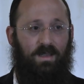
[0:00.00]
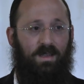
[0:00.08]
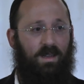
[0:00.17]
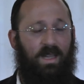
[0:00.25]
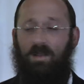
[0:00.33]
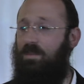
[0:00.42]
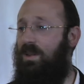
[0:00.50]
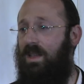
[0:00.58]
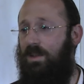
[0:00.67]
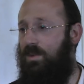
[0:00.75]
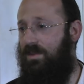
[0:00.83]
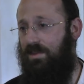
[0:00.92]
again,
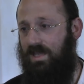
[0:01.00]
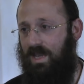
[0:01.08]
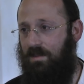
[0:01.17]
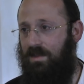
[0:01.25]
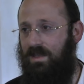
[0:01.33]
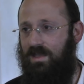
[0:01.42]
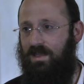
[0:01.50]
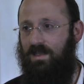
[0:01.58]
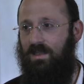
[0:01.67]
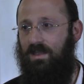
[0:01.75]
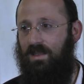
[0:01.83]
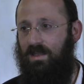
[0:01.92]
plagued with resentments.
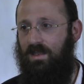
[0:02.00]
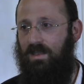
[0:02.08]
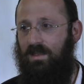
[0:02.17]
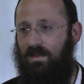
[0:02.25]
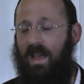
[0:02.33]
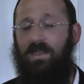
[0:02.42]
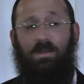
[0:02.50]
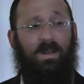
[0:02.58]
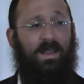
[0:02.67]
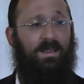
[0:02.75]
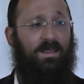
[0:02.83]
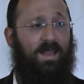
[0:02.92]
I thought
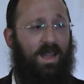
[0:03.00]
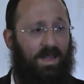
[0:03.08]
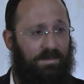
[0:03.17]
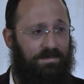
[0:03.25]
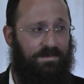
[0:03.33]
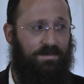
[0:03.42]
at the time